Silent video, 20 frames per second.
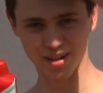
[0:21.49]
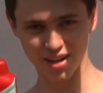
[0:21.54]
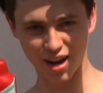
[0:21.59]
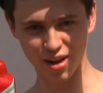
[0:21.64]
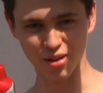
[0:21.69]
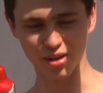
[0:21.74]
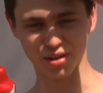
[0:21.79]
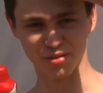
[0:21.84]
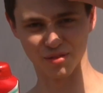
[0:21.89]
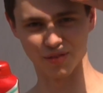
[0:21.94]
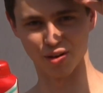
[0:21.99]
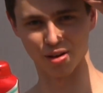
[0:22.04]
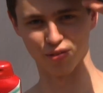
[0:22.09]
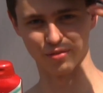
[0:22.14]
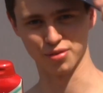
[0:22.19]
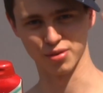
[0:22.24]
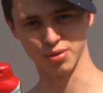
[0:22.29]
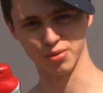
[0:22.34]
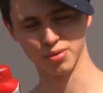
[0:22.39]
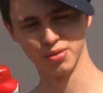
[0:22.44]
look in front of
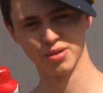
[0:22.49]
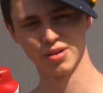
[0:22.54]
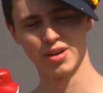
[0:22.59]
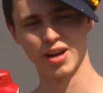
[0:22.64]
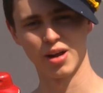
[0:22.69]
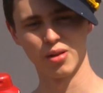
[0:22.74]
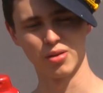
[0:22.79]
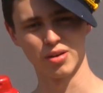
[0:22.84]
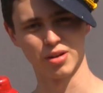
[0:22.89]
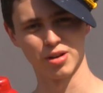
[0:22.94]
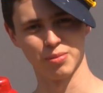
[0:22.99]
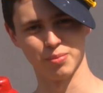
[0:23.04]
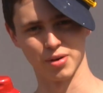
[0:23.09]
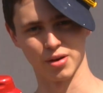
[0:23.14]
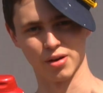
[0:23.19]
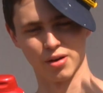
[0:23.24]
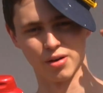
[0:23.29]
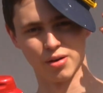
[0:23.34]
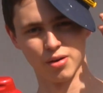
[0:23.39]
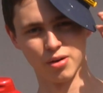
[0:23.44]
you. Now look in a
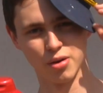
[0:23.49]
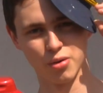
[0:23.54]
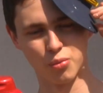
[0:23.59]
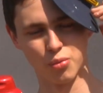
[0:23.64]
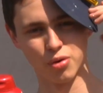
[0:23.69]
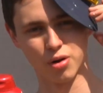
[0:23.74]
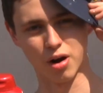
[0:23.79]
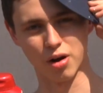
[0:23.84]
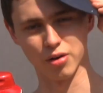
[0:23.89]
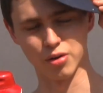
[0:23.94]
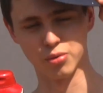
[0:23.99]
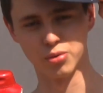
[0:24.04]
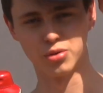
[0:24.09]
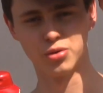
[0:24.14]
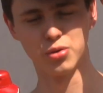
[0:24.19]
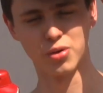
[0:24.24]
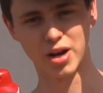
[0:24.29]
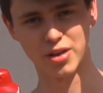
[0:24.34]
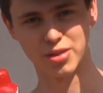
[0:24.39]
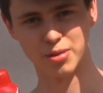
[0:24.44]
mirror. Where are you?
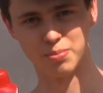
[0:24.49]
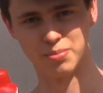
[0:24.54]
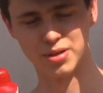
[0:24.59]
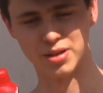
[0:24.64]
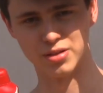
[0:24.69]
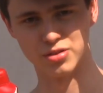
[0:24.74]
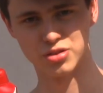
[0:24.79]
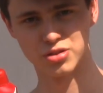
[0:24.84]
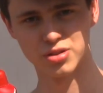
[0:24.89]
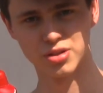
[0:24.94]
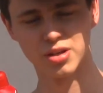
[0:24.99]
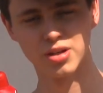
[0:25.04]
You're at the beach.